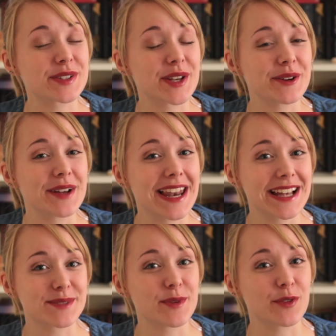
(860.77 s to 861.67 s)
so
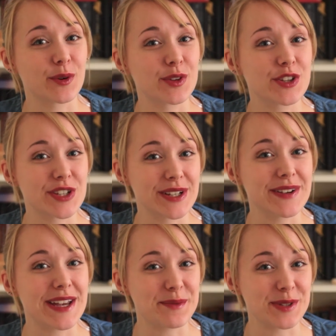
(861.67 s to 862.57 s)
let's move on to
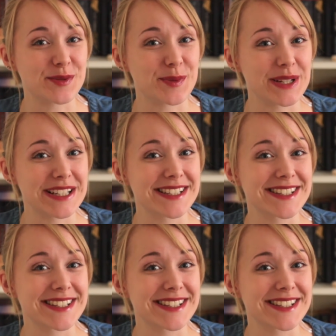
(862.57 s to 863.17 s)
Here Be Spoilers.